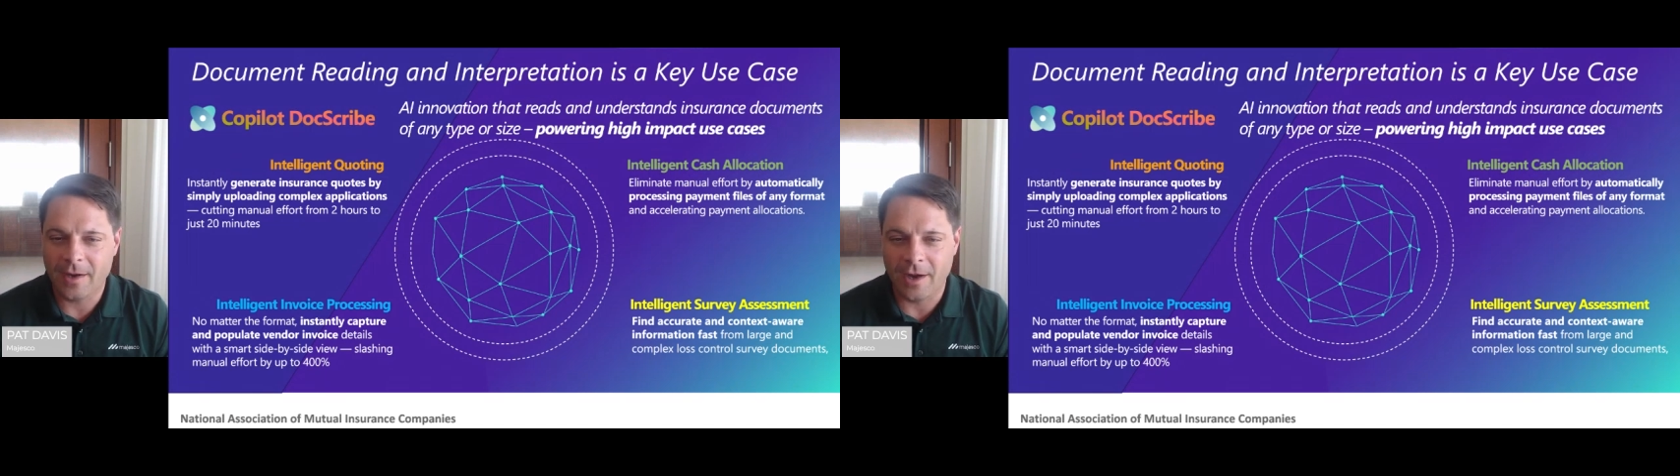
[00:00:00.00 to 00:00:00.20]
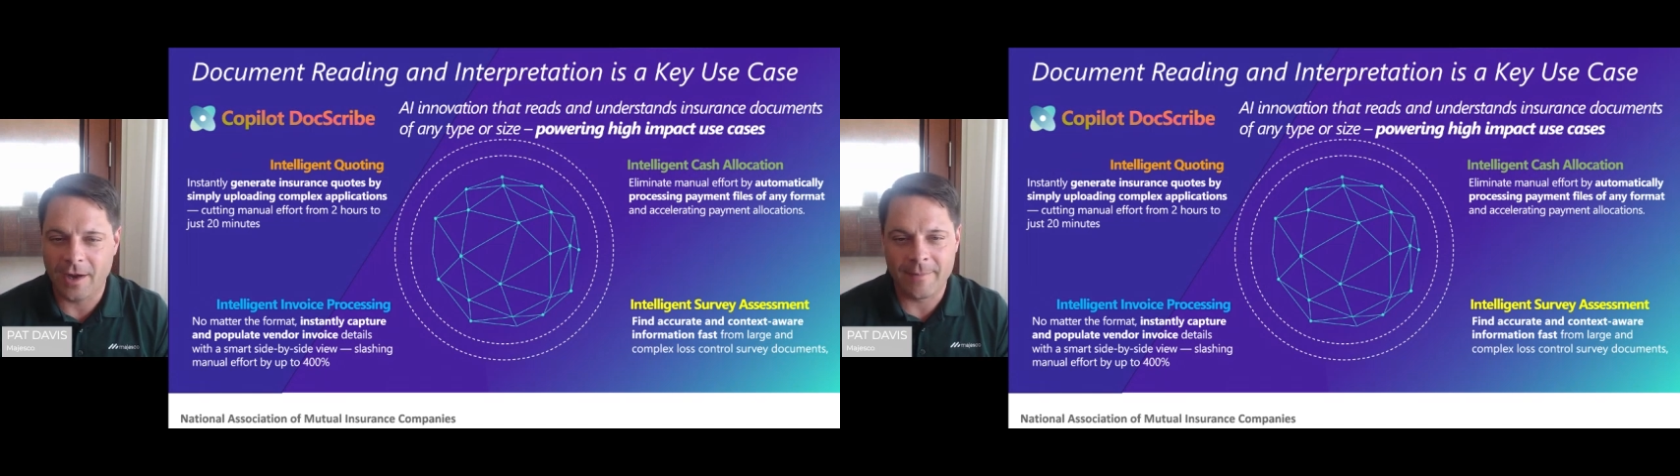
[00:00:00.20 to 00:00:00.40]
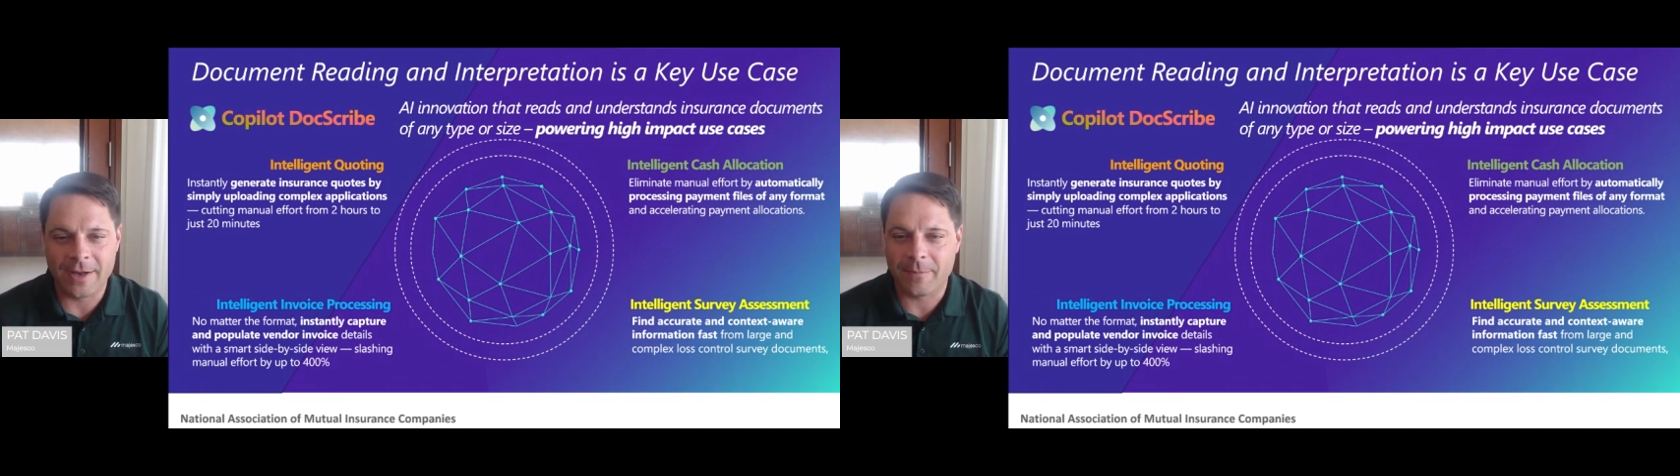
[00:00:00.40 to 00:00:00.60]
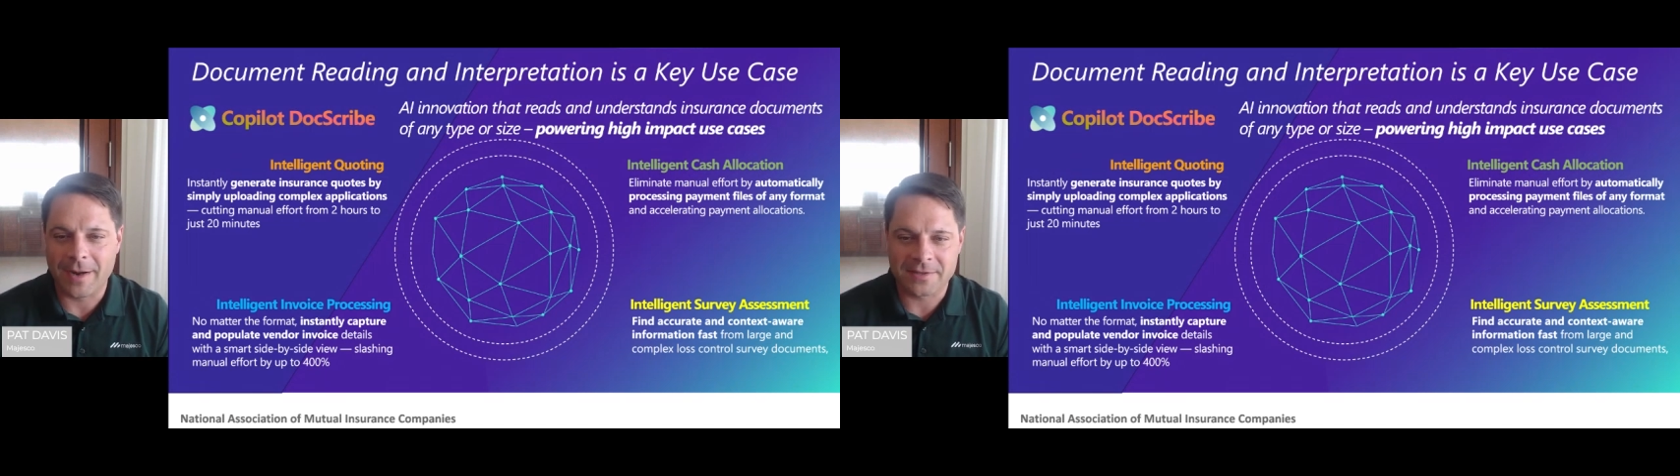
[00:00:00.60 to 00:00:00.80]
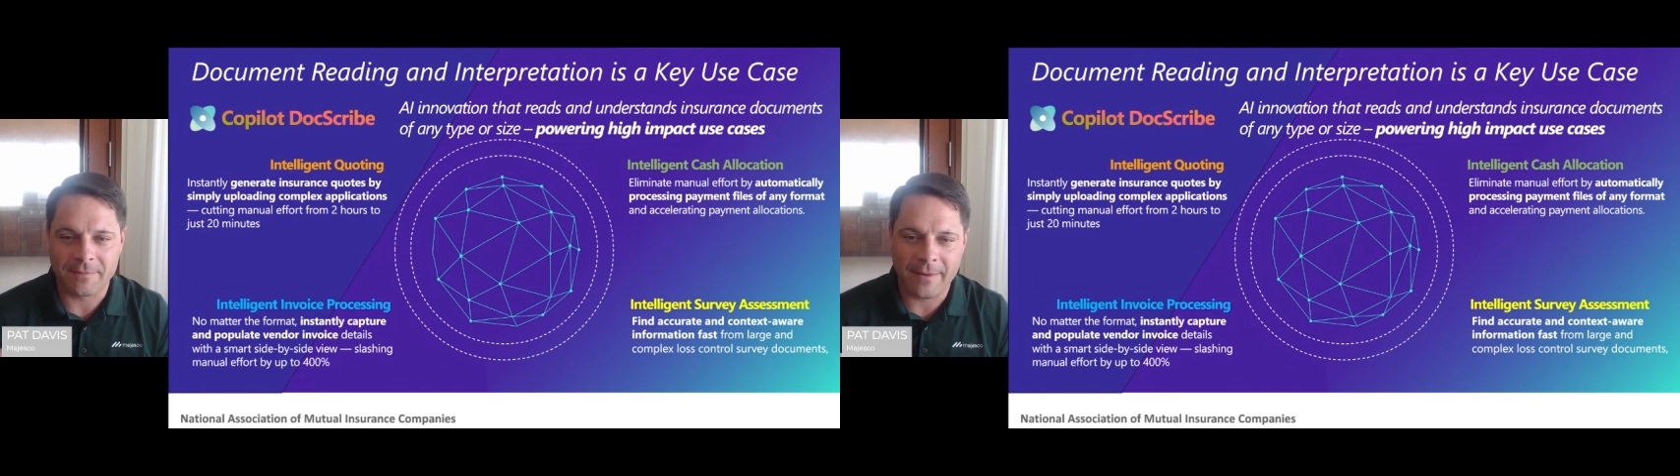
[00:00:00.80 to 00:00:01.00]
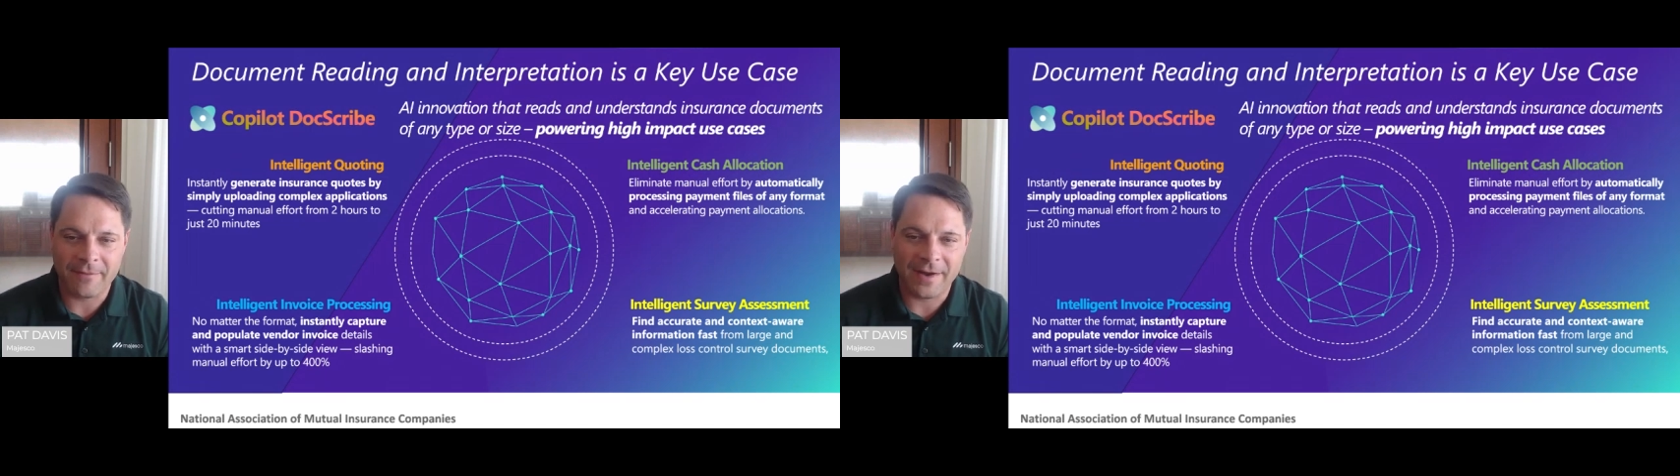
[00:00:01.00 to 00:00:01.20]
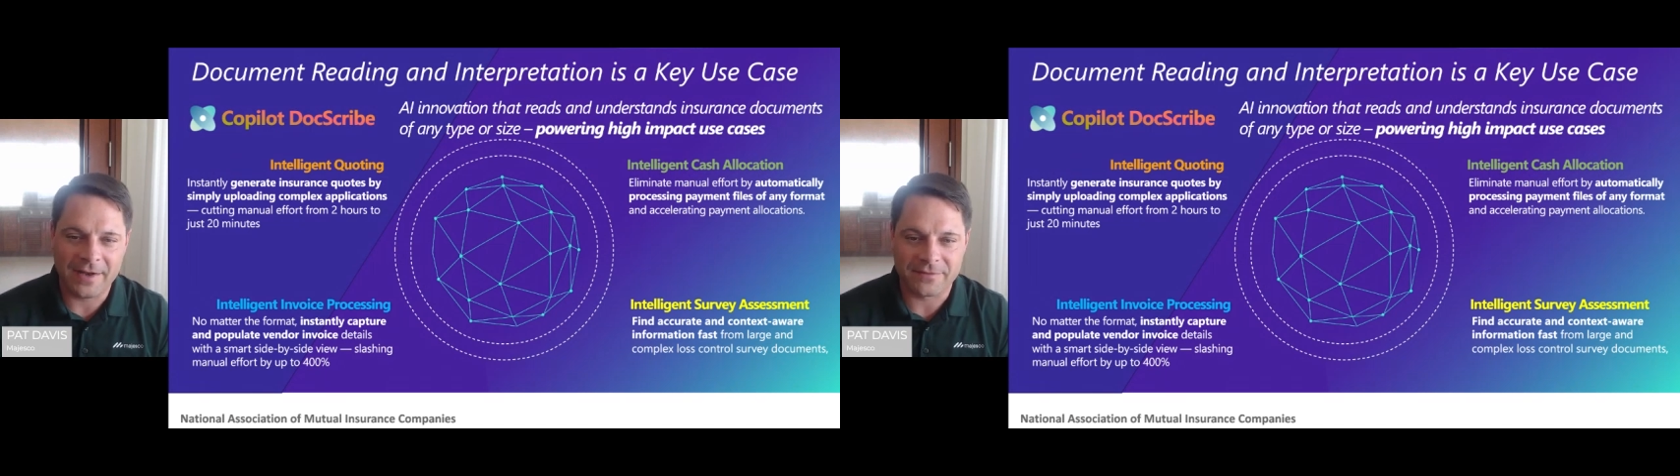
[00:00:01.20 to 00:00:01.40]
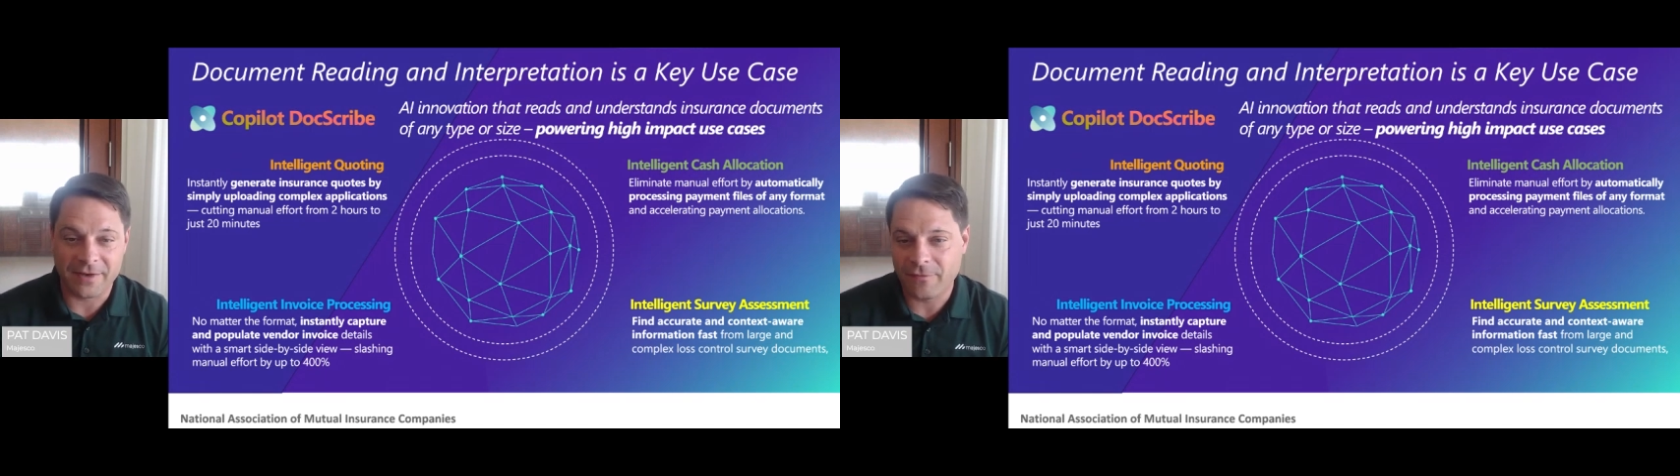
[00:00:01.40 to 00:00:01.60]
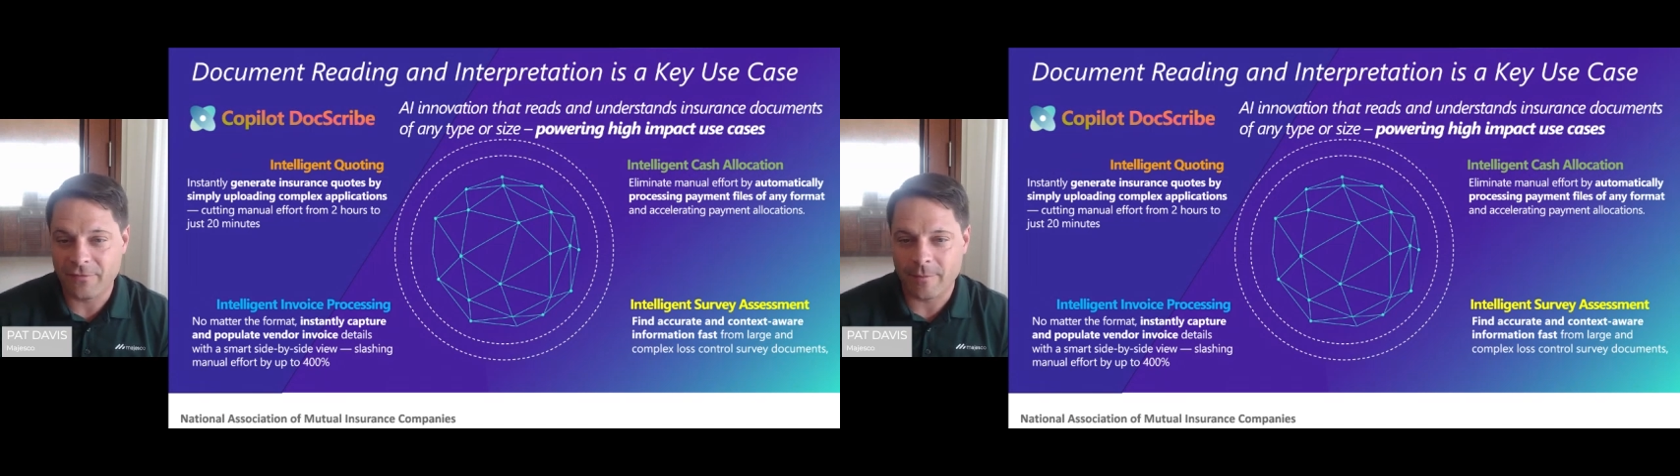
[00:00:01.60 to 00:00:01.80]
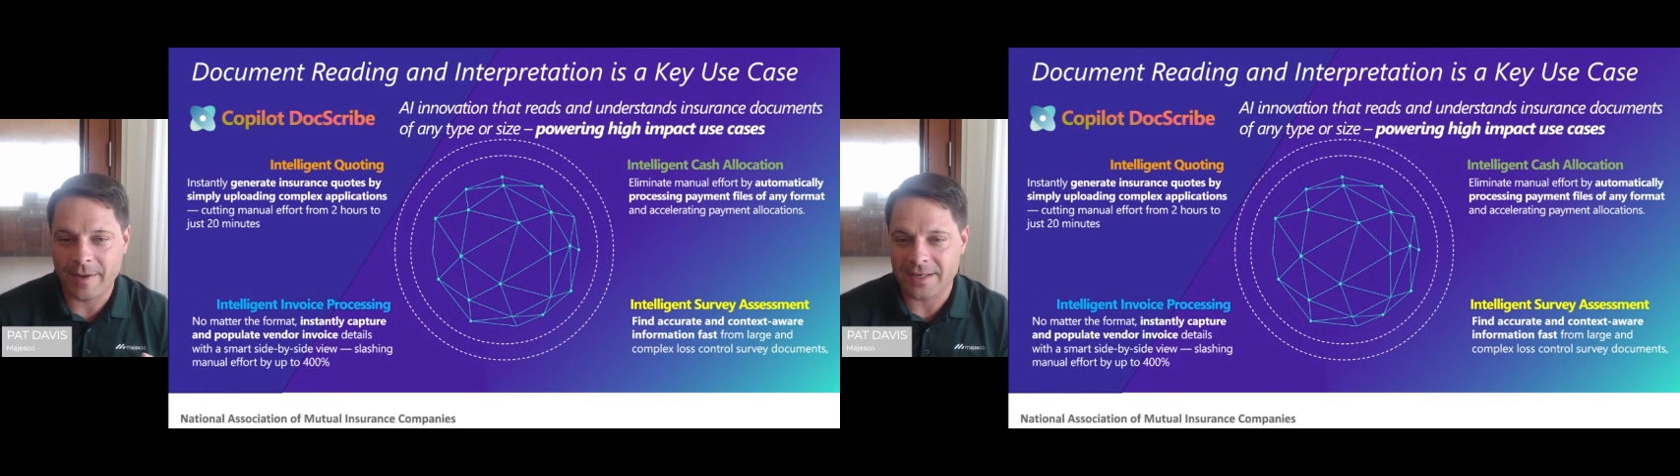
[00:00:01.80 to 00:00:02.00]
Automatically processing payment files of any format